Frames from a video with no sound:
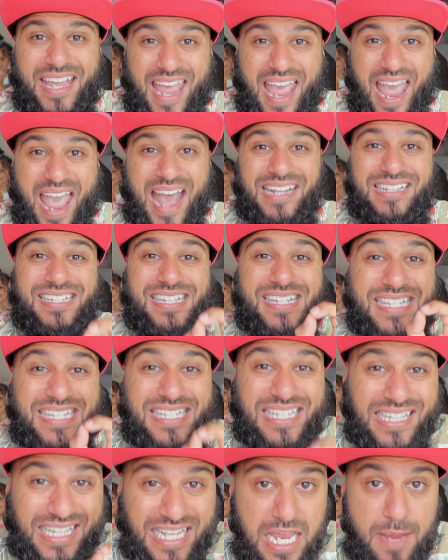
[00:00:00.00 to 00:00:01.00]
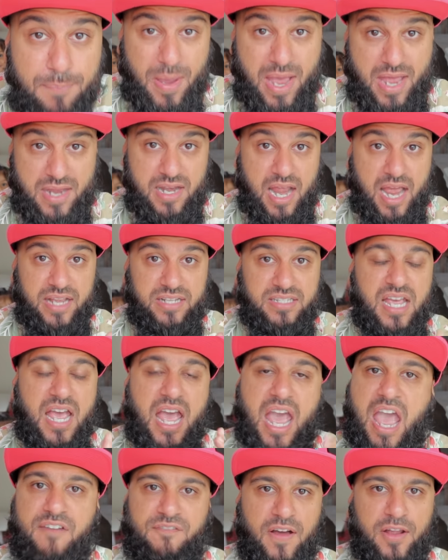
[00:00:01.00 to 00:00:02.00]
can't sleep at night
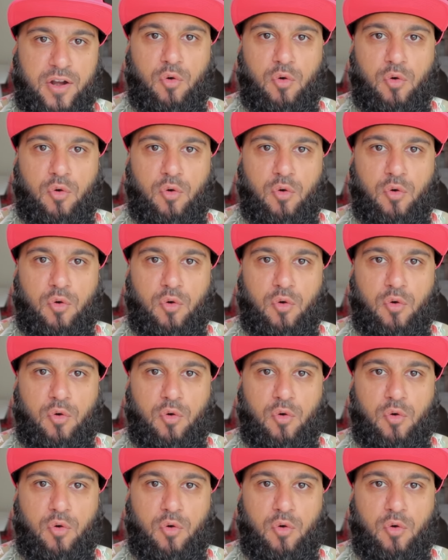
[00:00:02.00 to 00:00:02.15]
if I